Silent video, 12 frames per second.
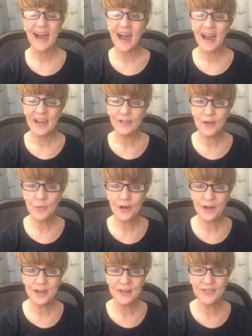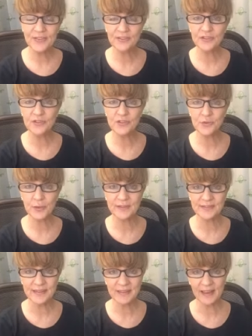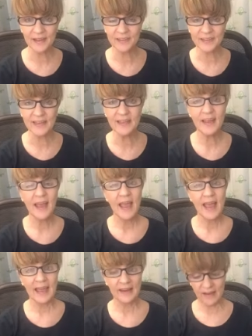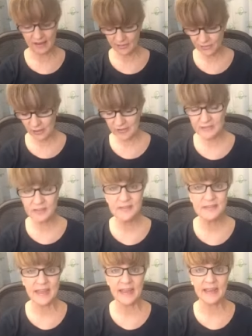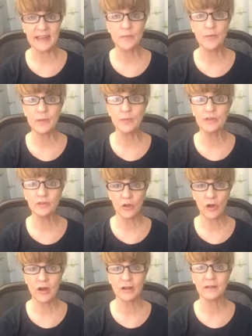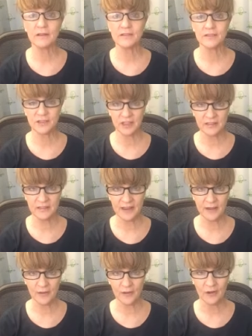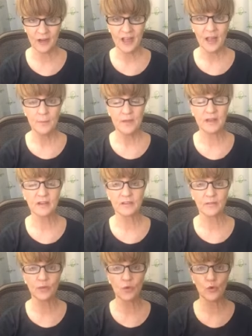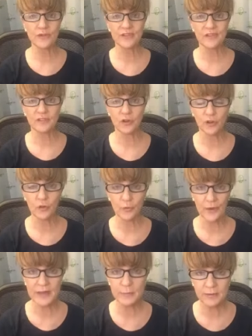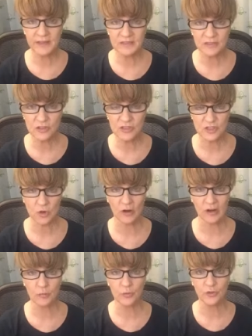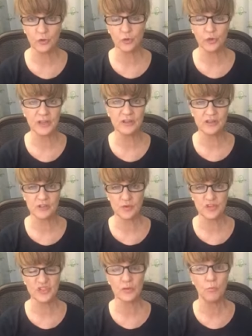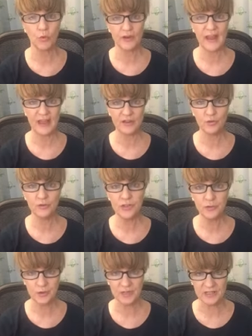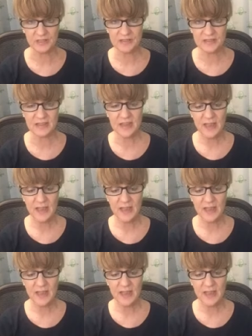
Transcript: Hi everyone, this is Traci Kelly, and I thought today we would talk skincare because, of course, it's a great place to start when you're looking to switch to more natural ingredients.